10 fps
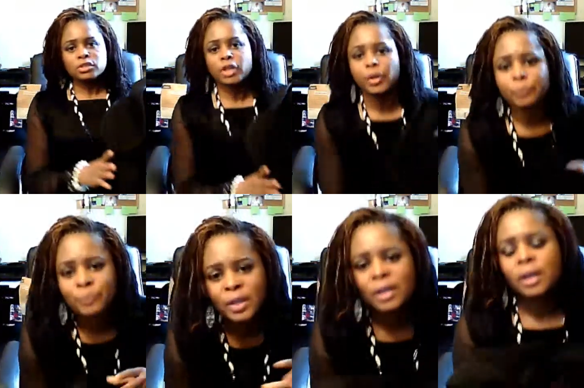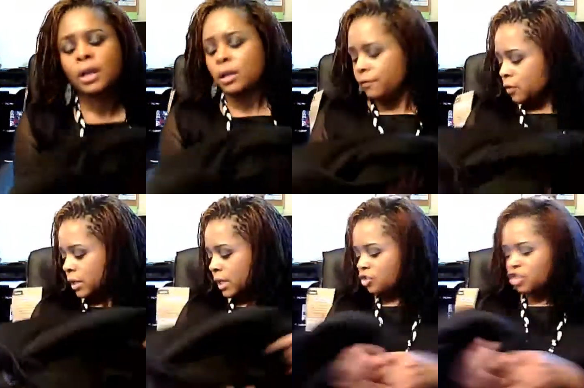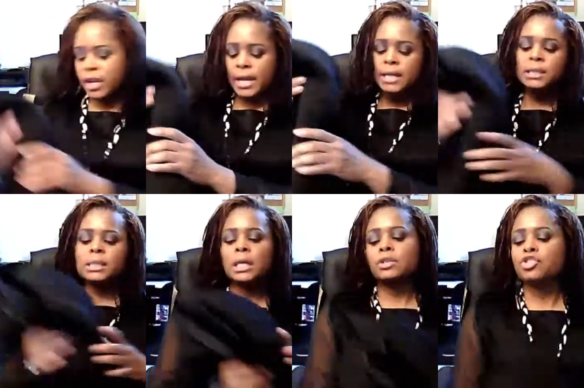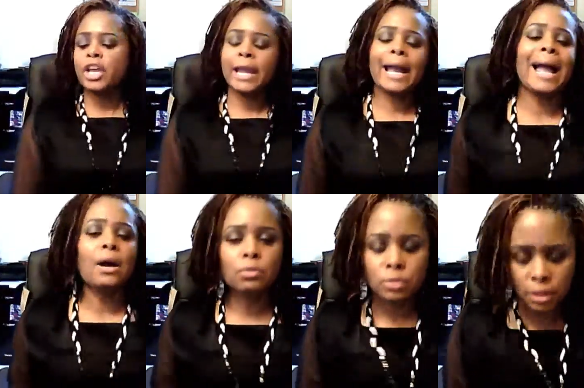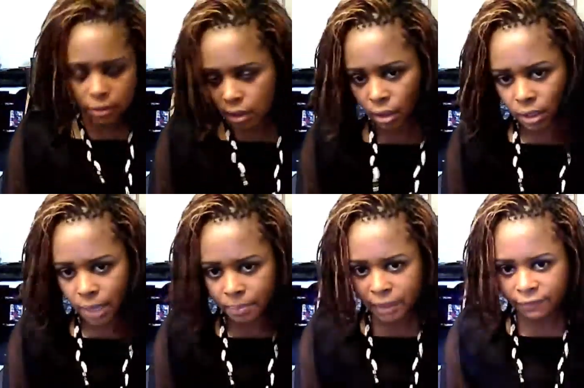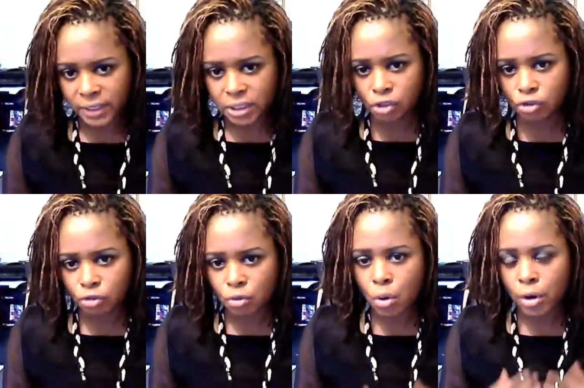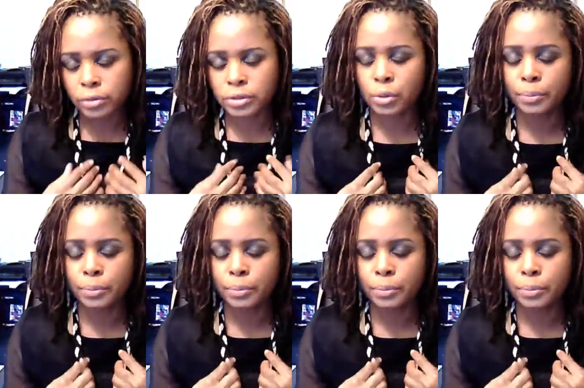So if you get a chance, check out a couple of vintage stores or